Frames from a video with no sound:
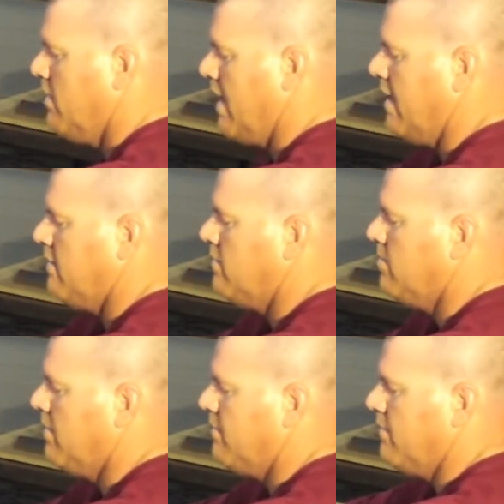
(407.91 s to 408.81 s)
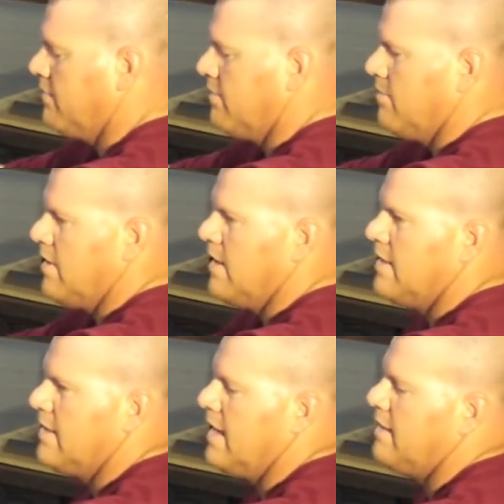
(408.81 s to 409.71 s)
that 2x4 is going to want to
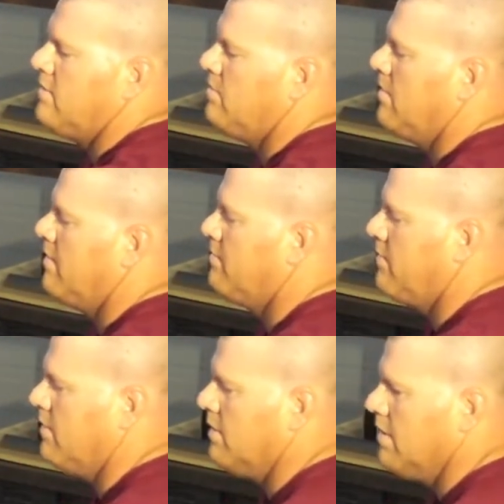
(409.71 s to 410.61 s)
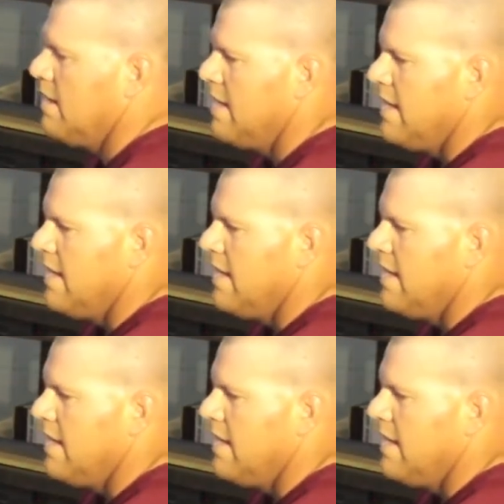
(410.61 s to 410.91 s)
hit that 2x4.